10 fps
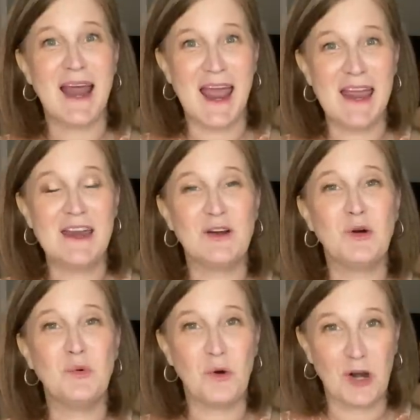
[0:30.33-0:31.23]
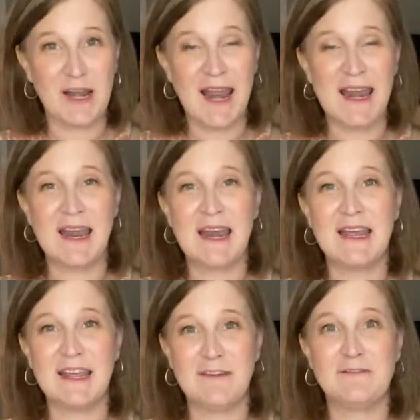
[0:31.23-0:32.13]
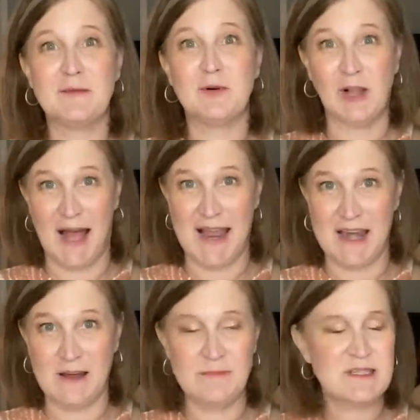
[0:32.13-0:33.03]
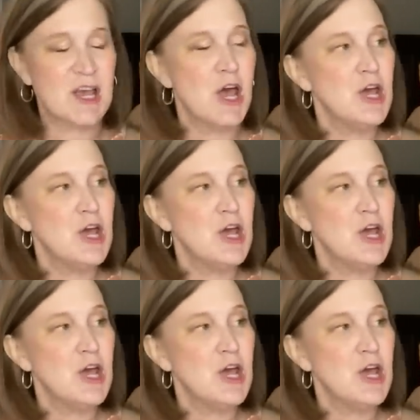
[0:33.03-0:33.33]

eight coordinated giftable items.